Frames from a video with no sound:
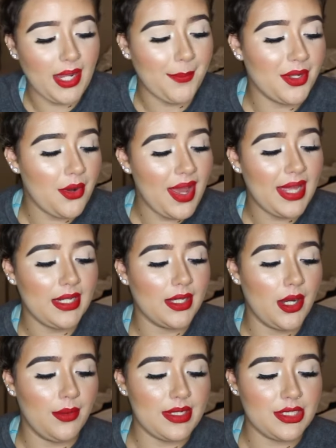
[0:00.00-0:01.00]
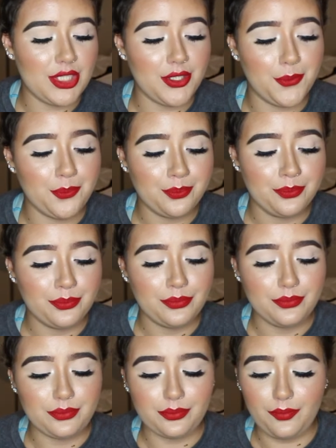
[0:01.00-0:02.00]
Okay, I'm gonna go ahead and go into
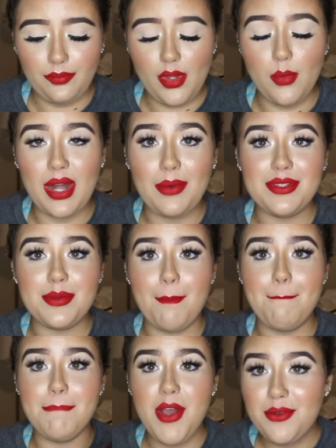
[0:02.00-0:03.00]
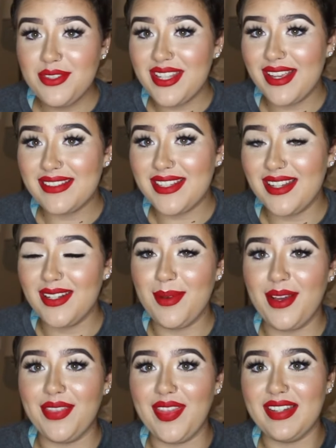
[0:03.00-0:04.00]
what I was most excited
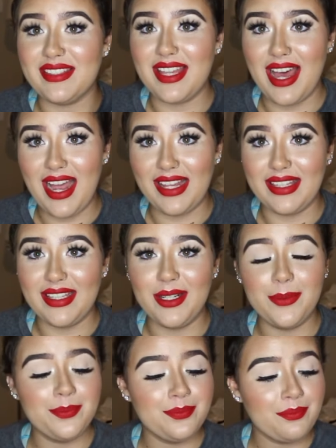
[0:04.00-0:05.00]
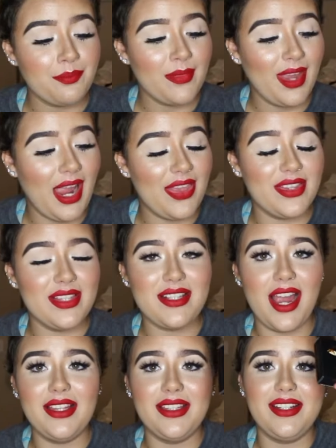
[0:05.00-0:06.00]
about, and that's the highlighter. I think this
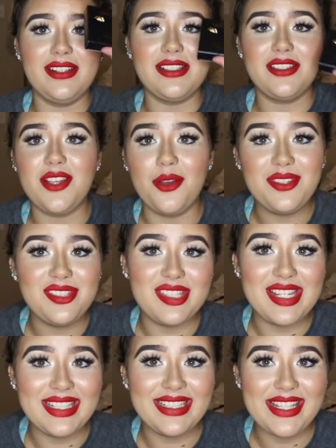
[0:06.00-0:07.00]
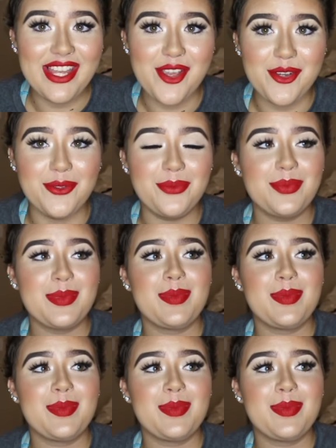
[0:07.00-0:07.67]
highlighter is so stinking cute.